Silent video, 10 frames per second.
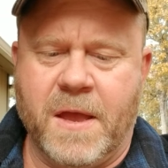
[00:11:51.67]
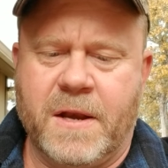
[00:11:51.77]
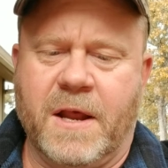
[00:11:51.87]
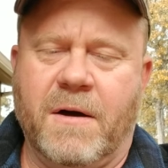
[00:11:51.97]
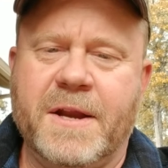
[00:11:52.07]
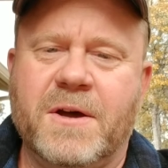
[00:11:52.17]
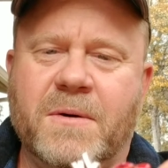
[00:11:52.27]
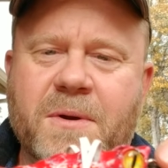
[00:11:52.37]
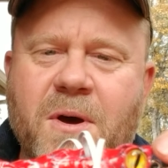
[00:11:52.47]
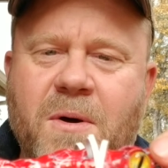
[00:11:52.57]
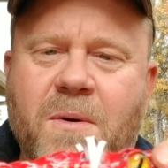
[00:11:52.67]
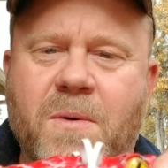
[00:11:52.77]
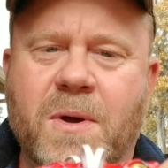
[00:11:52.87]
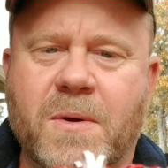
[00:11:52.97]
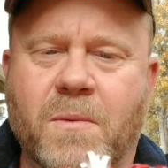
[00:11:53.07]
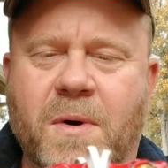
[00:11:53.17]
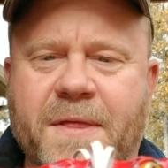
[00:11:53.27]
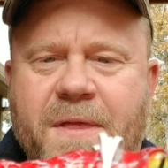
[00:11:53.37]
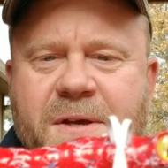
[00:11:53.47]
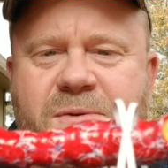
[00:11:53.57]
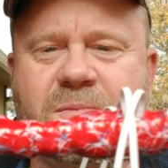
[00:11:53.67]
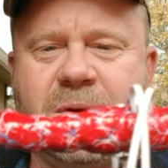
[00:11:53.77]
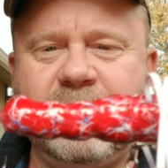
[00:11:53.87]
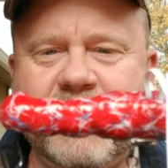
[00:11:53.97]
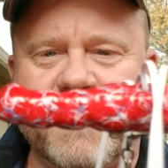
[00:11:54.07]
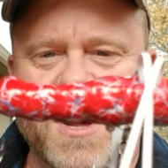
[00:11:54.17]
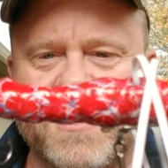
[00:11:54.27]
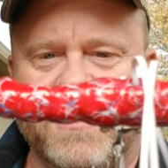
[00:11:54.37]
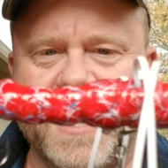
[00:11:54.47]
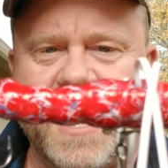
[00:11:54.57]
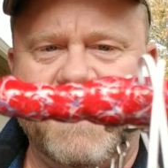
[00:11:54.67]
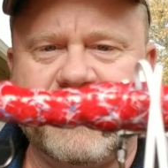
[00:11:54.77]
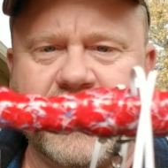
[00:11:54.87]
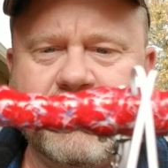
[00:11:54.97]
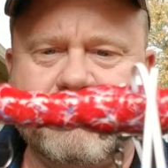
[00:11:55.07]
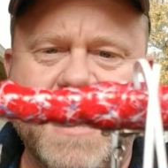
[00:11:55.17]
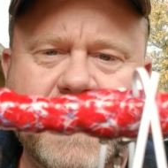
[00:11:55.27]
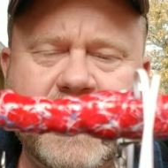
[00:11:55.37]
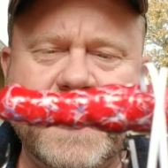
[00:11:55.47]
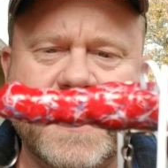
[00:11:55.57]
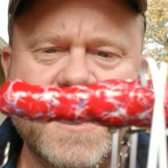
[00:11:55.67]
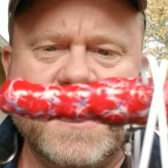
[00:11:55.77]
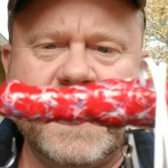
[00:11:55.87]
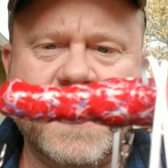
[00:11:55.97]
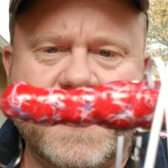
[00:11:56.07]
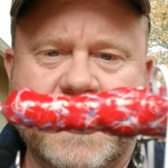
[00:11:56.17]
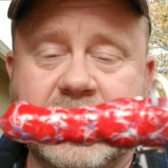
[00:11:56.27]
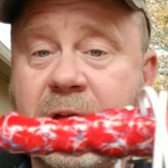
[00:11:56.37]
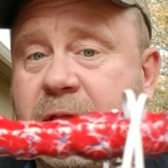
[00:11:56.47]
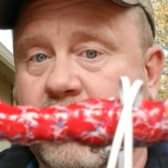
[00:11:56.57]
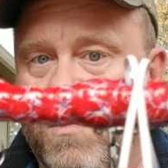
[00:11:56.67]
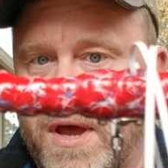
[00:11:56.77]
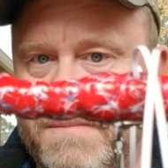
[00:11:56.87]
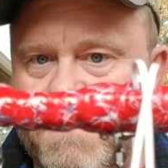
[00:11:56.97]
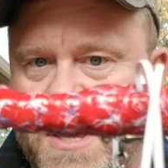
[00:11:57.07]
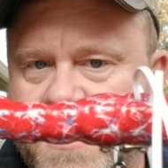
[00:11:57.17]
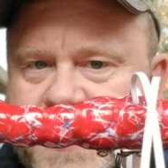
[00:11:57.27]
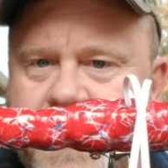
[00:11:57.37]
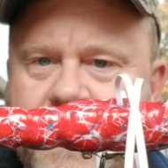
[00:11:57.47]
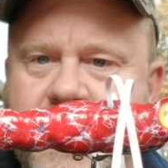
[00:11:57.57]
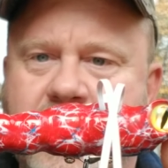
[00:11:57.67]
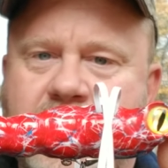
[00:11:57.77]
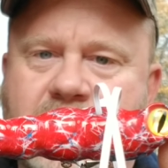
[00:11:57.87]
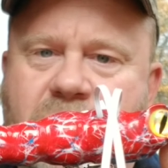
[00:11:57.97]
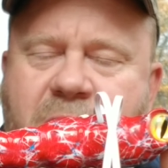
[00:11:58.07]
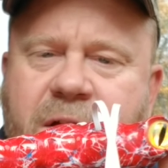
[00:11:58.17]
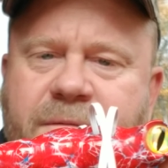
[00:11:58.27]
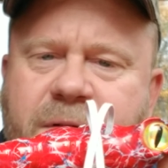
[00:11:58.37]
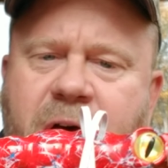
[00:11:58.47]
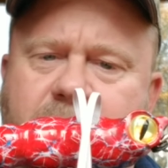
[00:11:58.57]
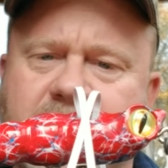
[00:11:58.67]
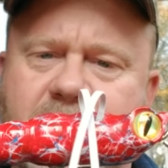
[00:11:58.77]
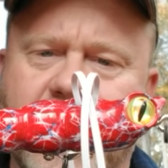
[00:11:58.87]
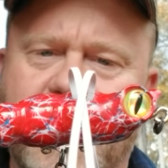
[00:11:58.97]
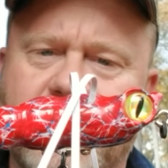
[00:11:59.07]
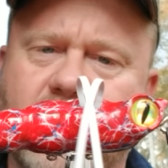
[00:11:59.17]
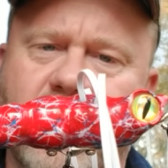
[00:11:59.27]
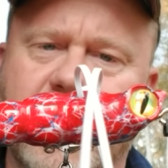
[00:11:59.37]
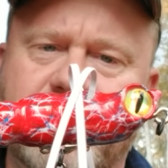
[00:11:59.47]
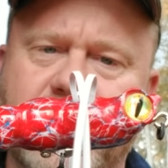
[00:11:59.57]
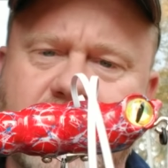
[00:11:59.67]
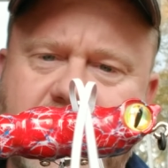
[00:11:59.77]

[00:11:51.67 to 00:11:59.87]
Now, I don't know what this would be modeled after. Maybe like the red midge dragonfly. We got quite a few of